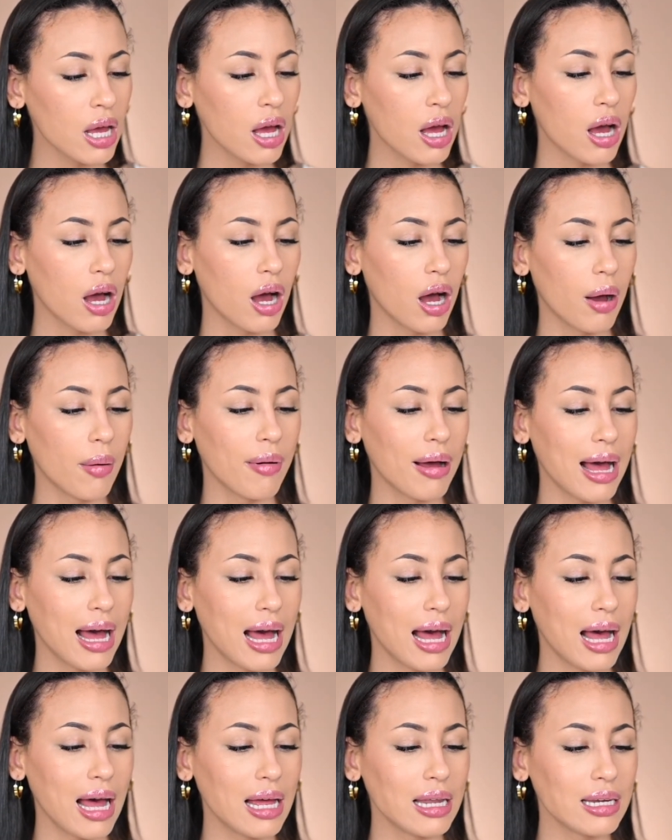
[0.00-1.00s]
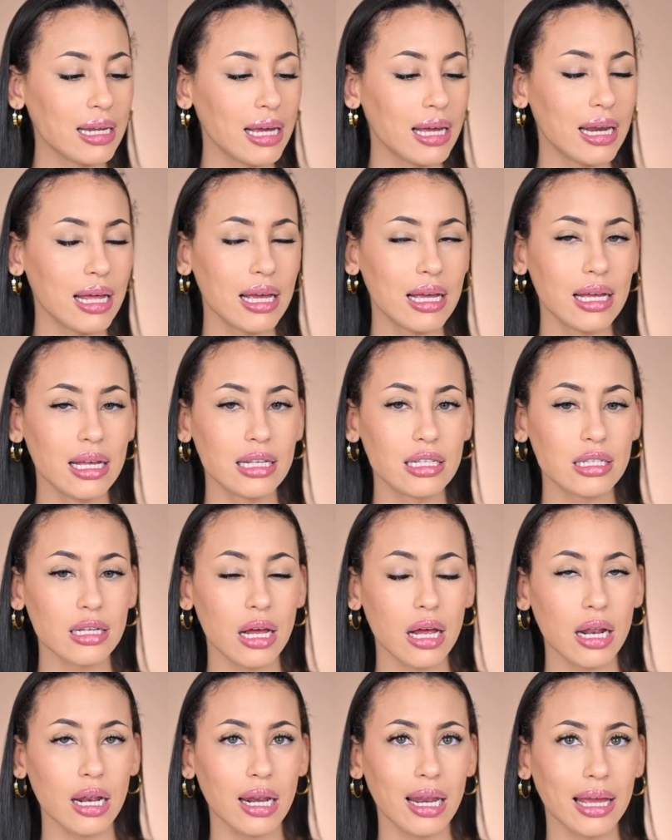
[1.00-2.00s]
and it is
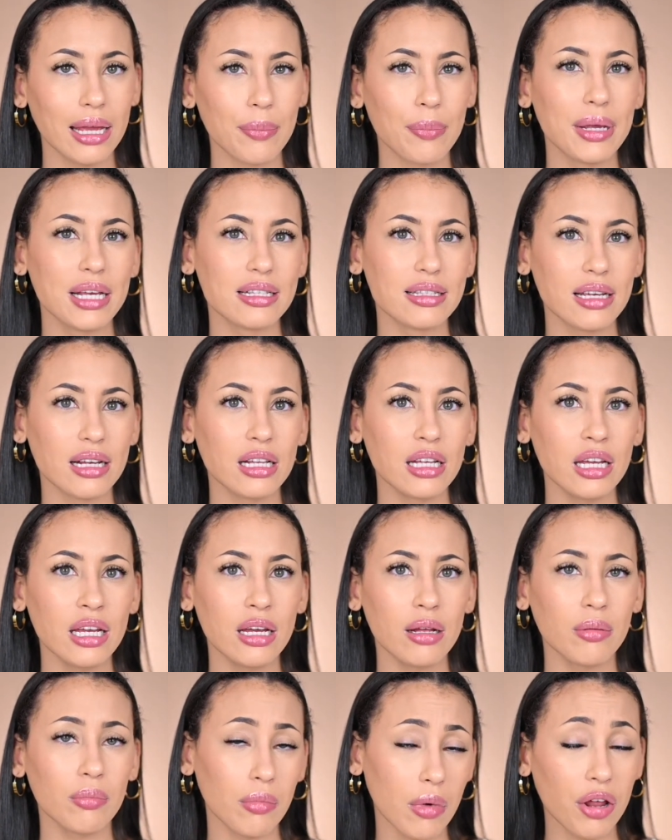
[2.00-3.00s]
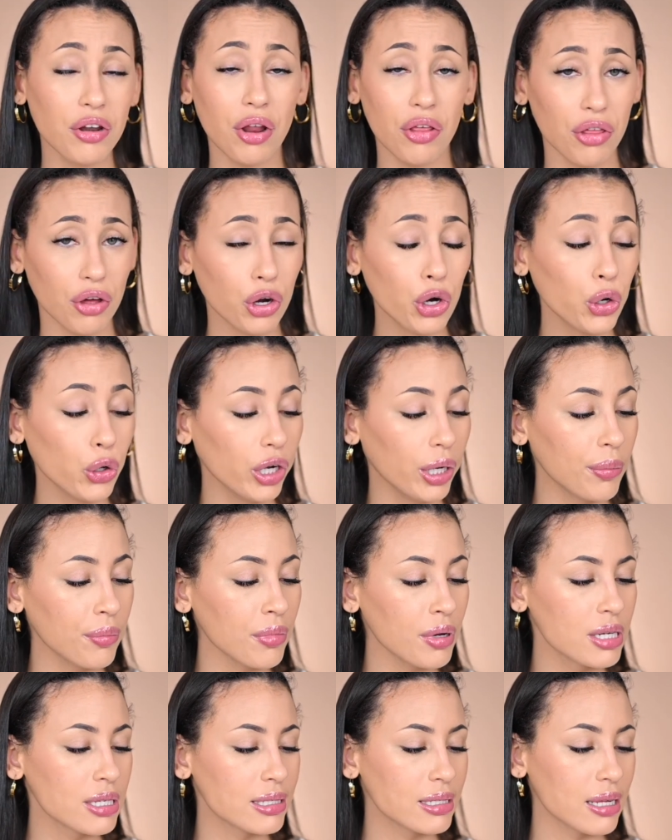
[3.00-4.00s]
like basically another cream
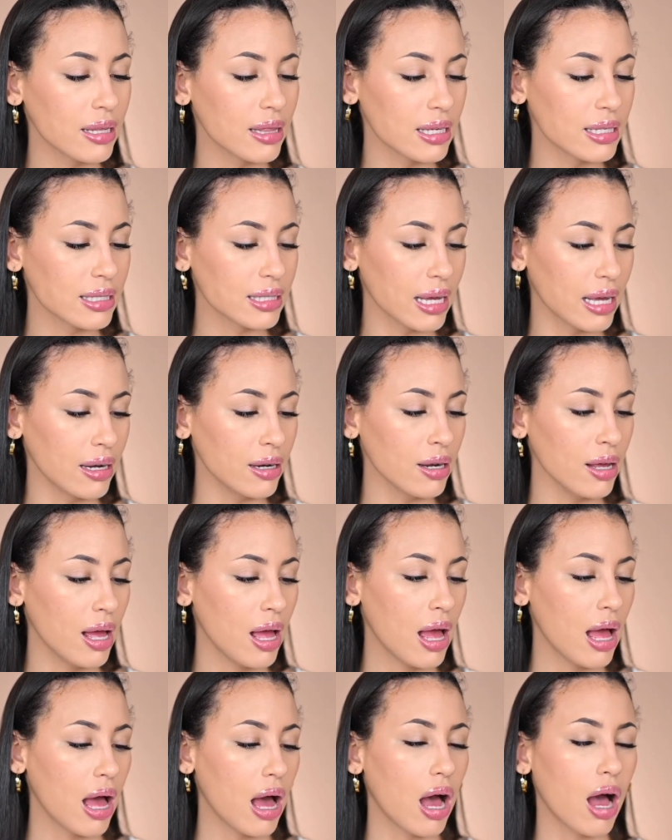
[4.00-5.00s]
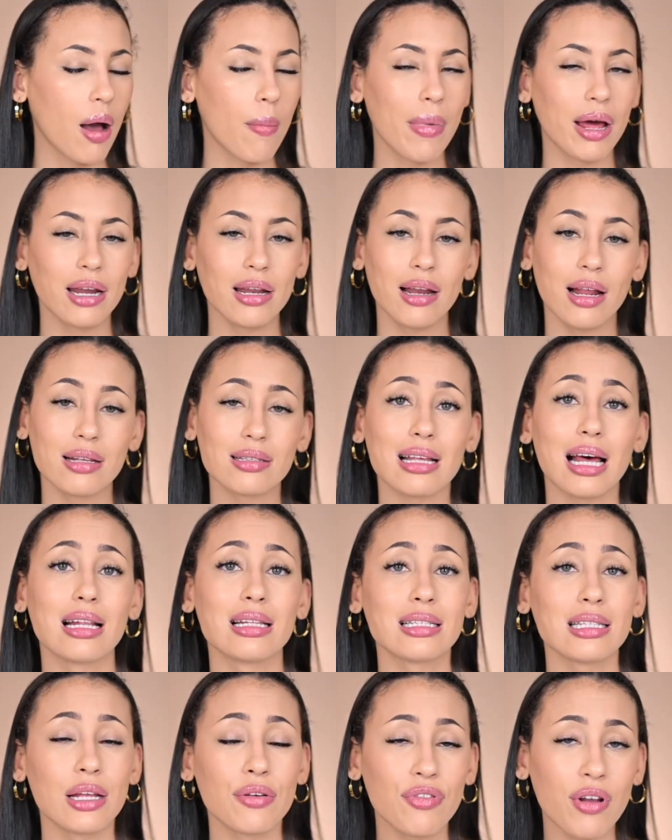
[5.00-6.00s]
to the skin. And it has
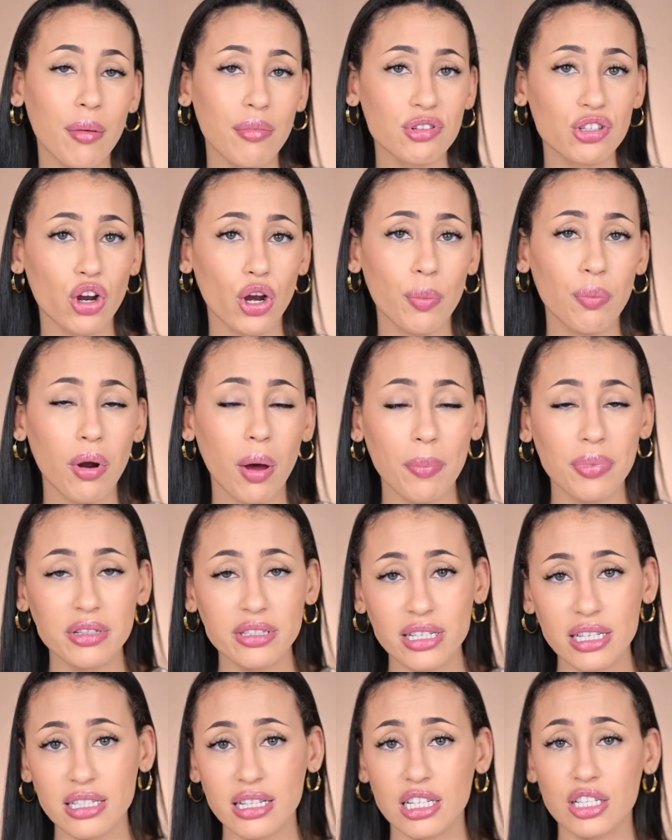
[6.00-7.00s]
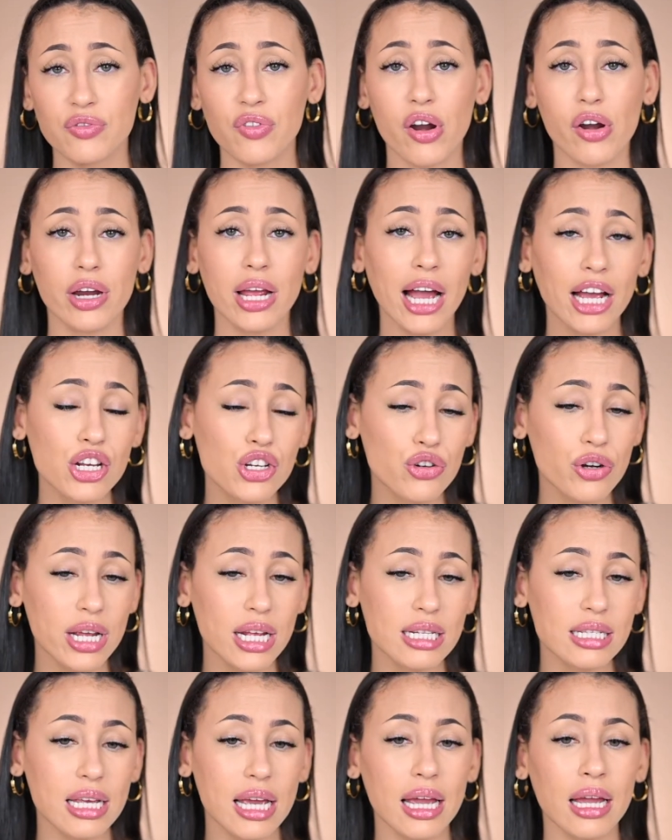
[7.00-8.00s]
anti-inflammatory properties. It's very
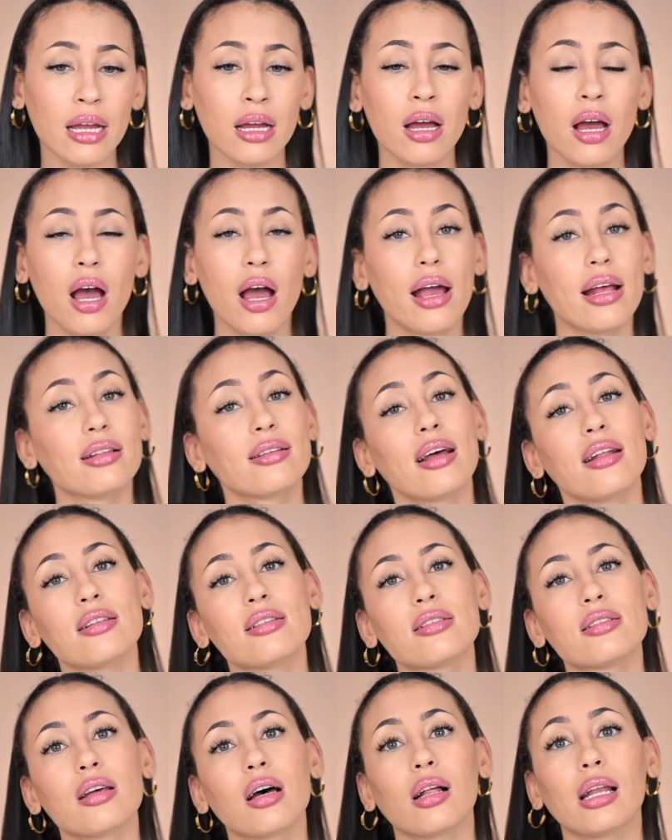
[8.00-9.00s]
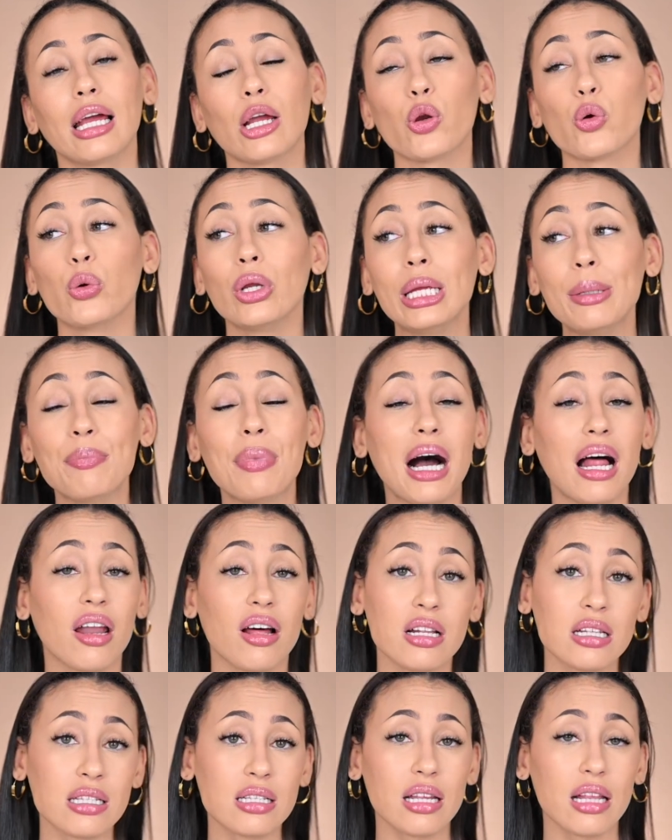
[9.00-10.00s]
hydrating. It tends to like
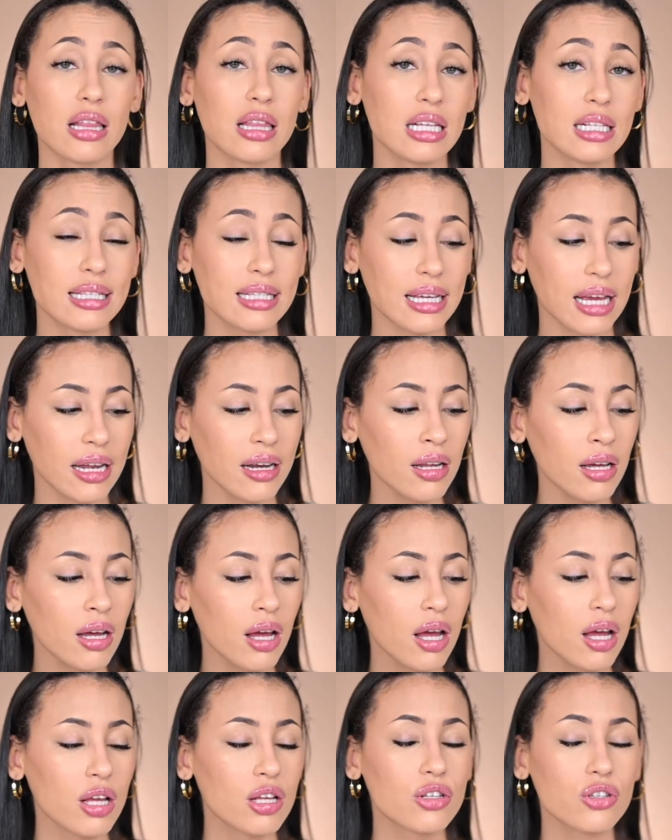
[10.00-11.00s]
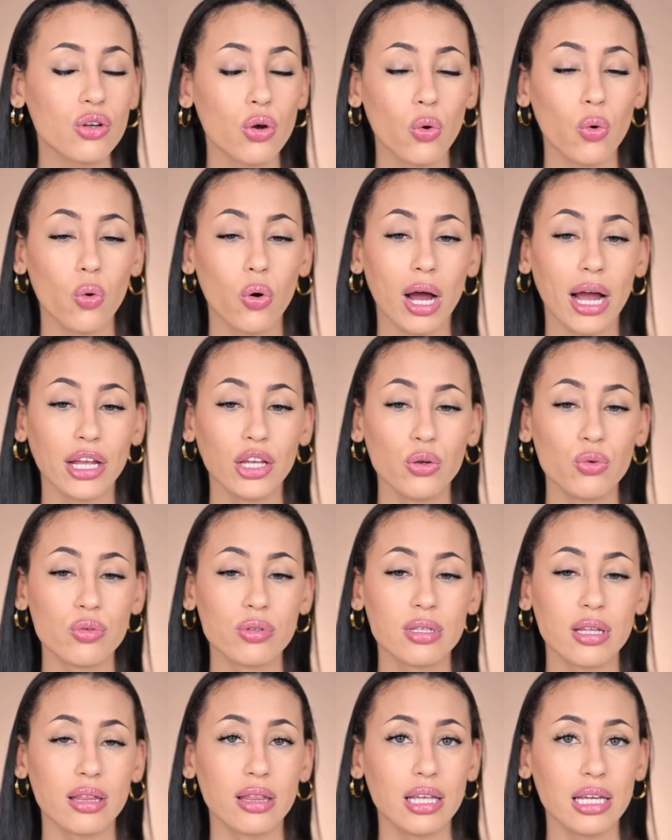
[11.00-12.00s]
rebalance the skin. So I use
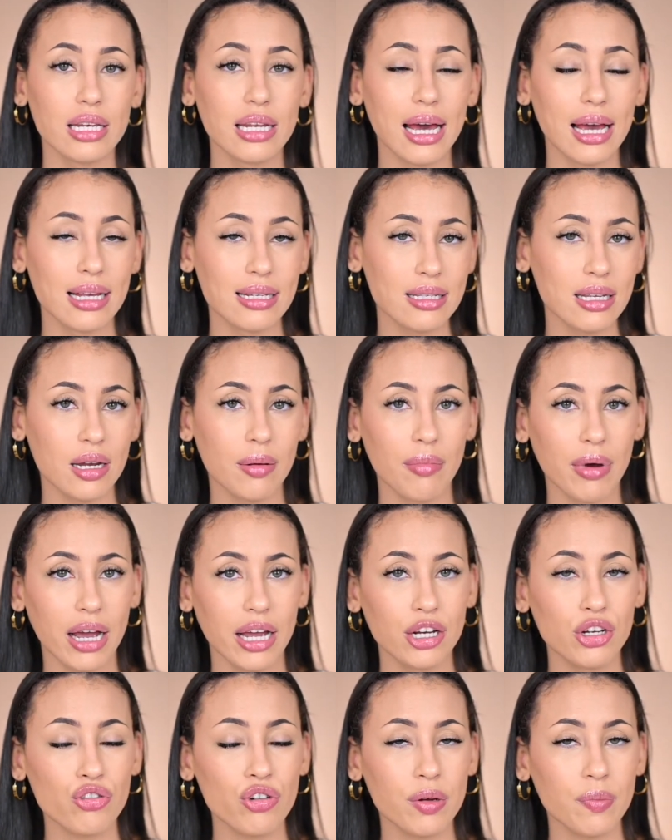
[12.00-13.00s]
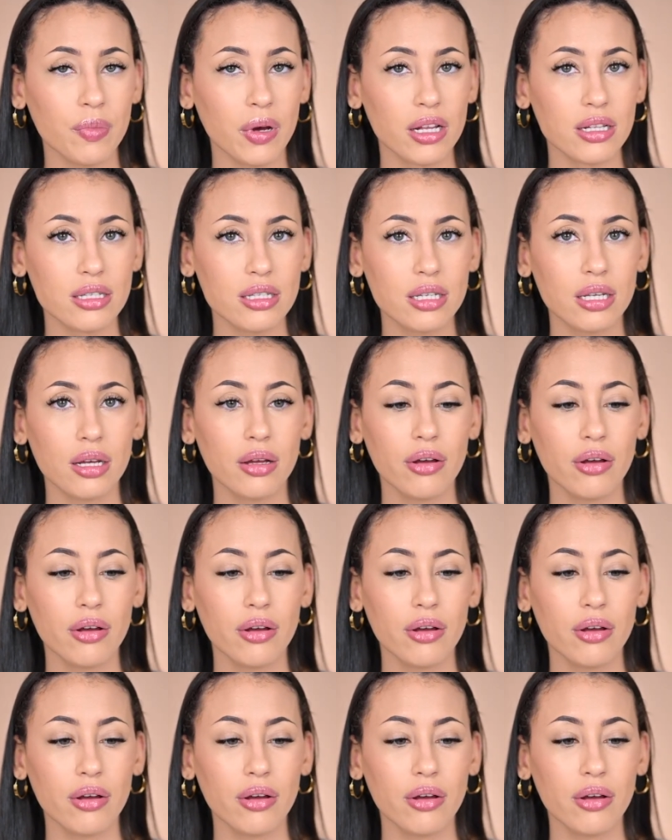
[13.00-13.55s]
the niacinamide treatment